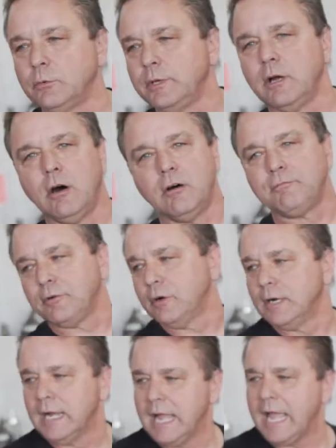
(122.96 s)
that we offer
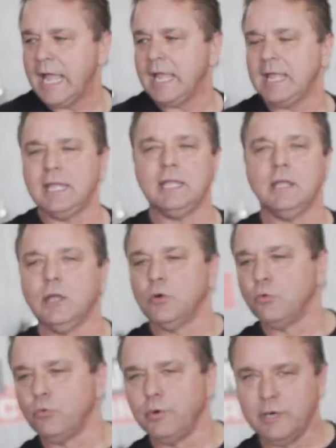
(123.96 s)
a
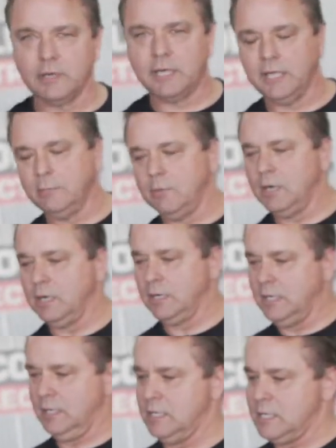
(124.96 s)
rear Kinmont
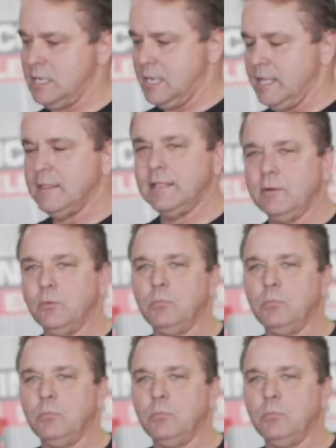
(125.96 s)
kit that will